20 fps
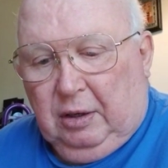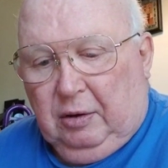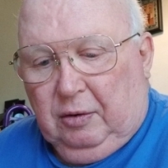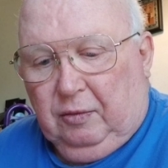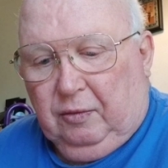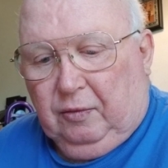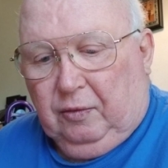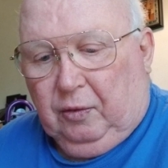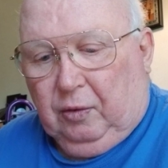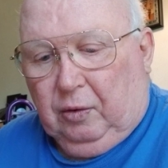
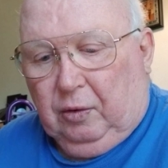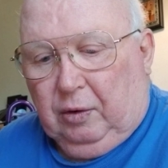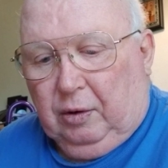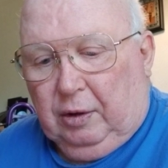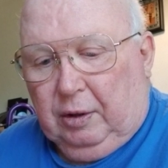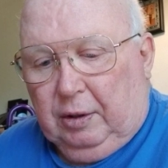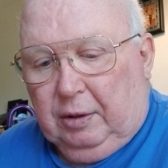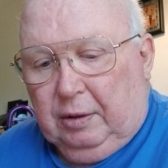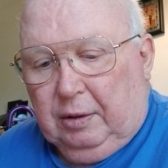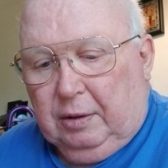
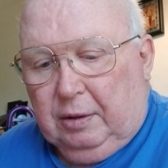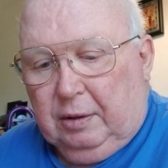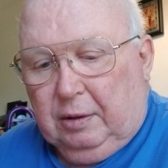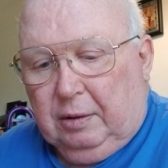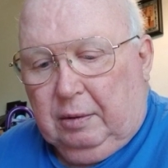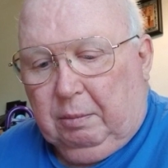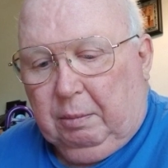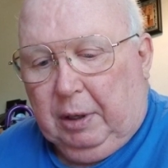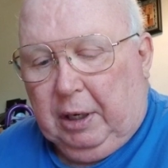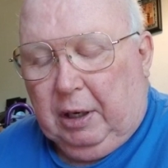for
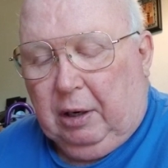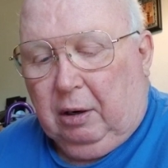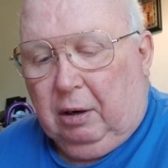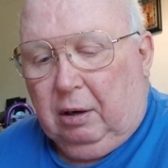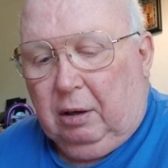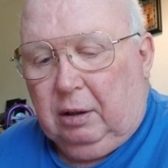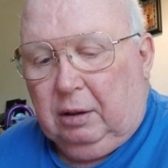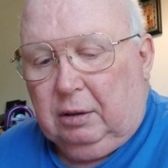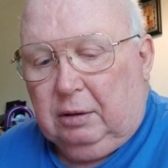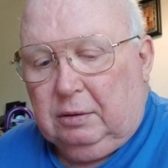
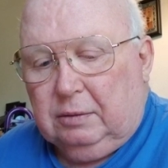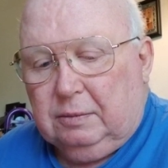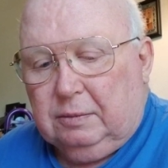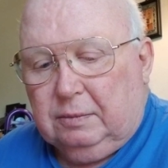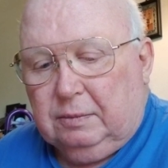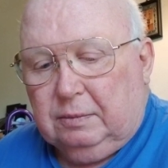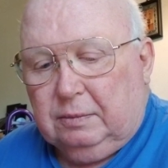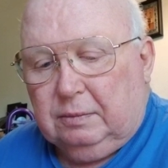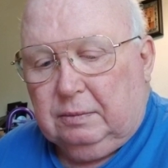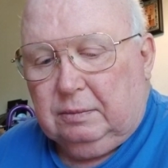Be'ar.
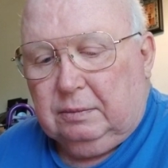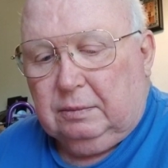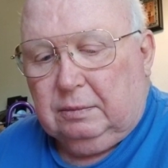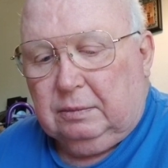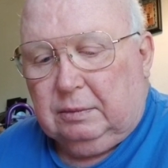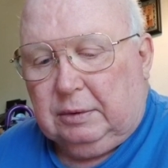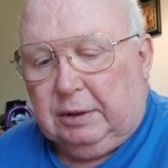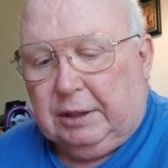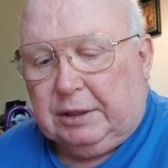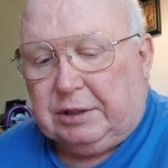
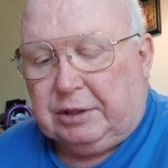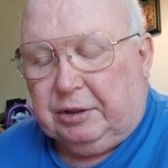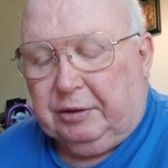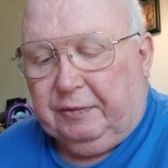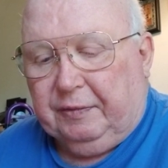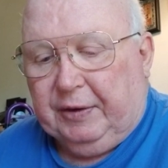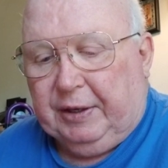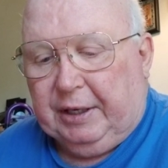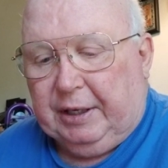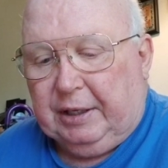That's
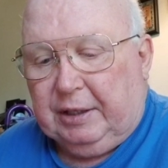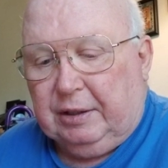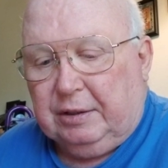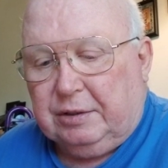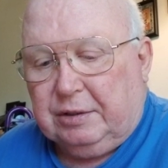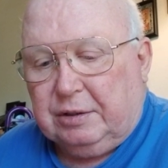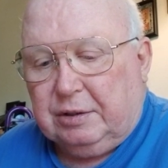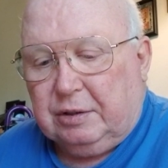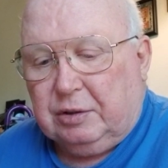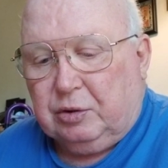
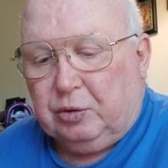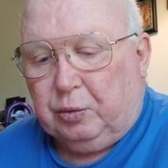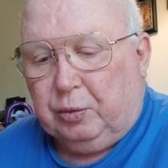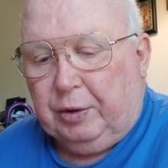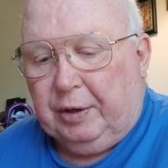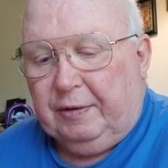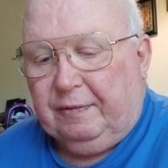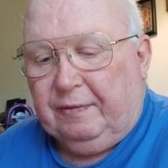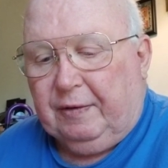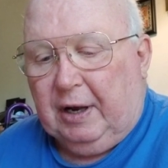Leviticus
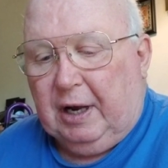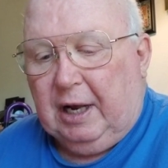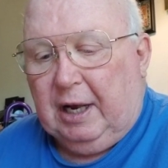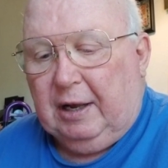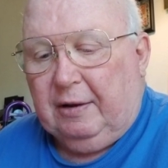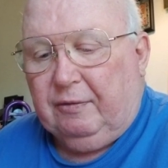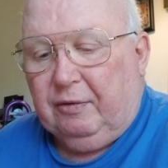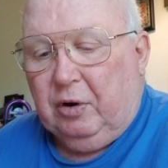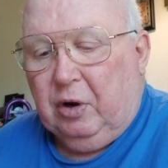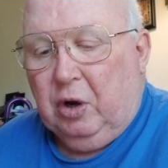
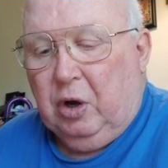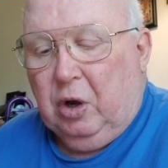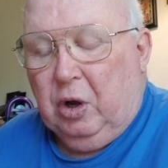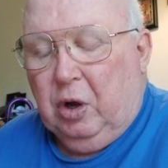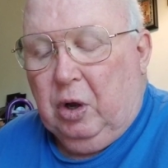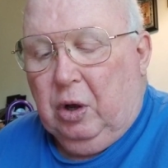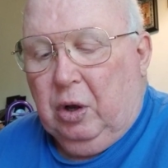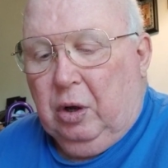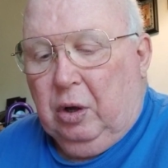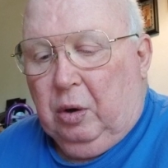25,
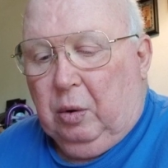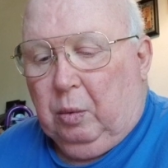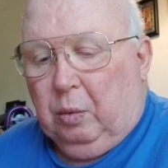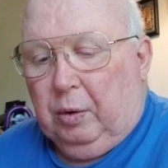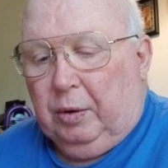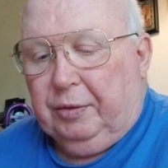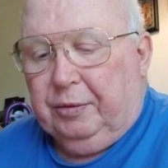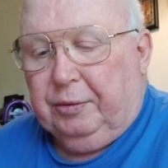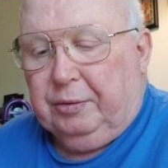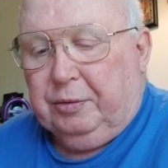
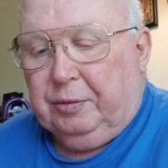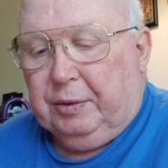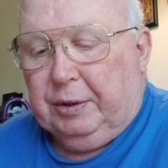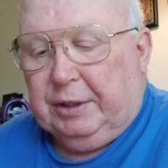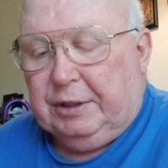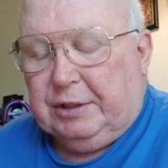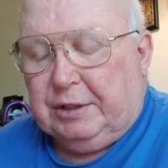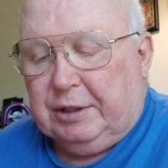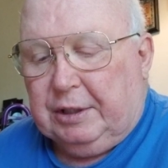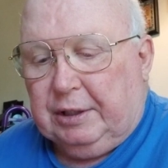1 through
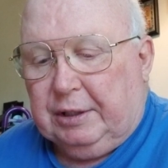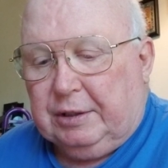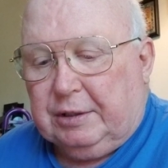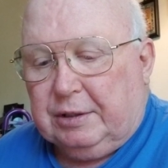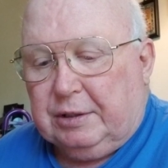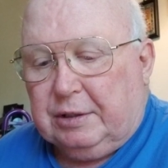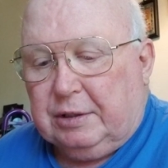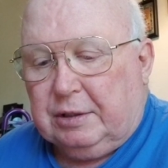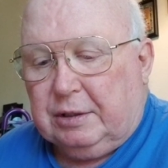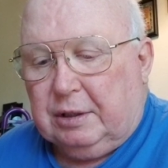
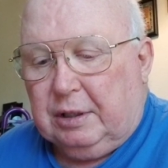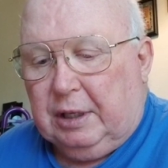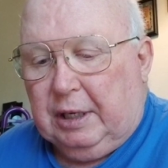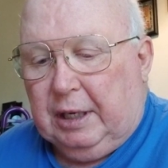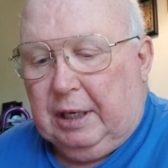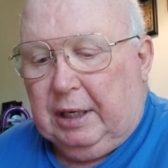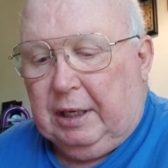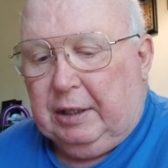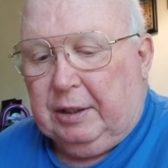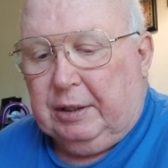26,
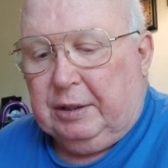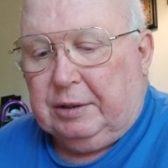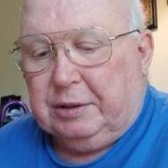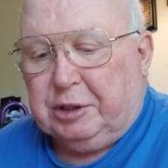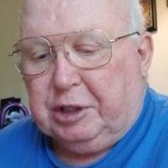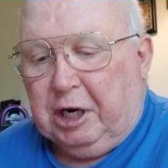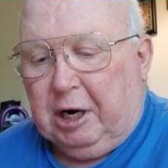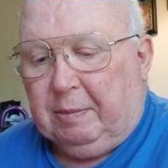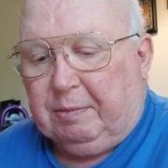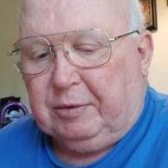and then
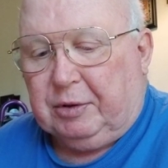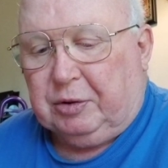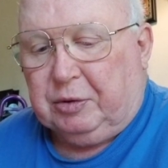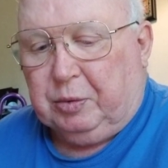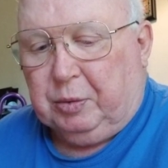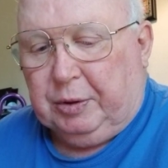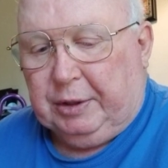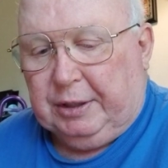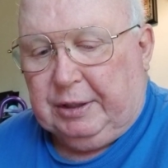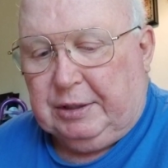chapter
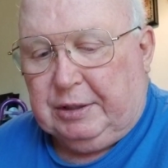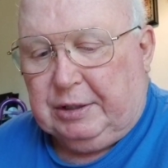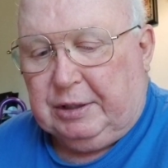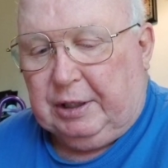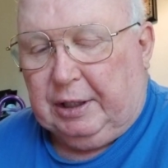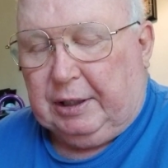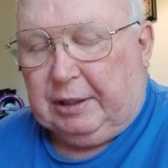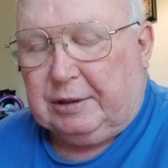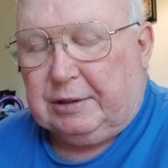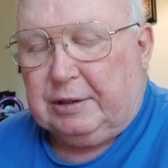
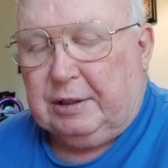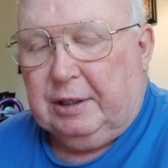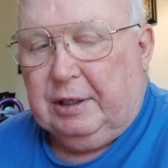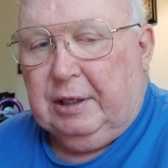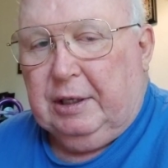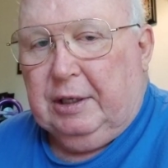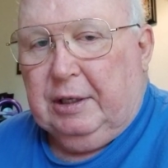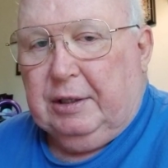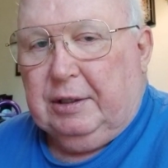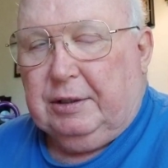26.
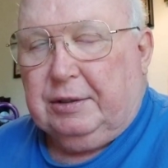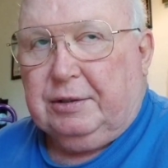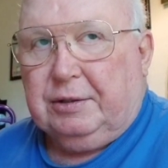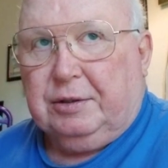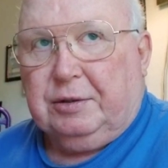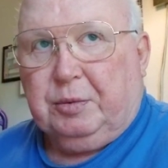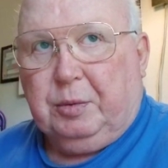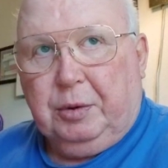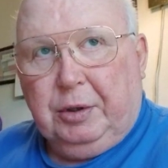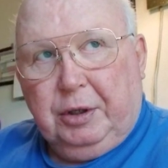This
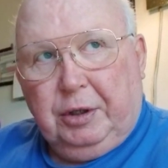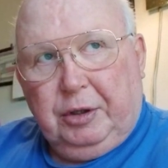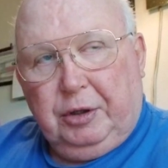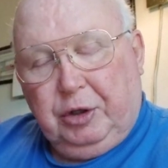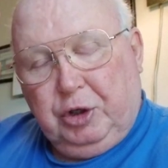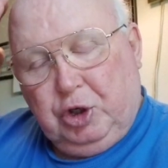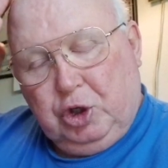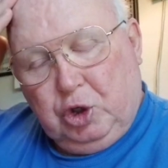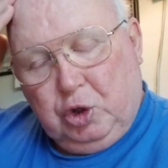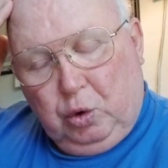is one of the
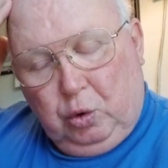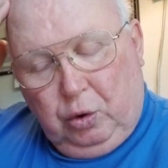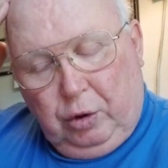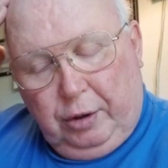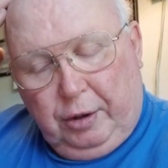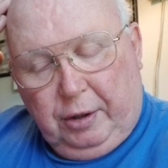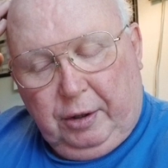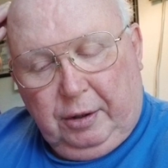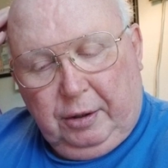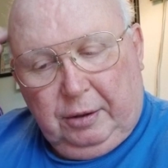
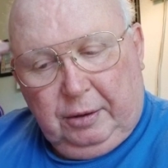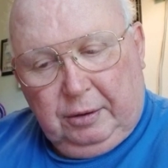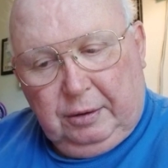shorter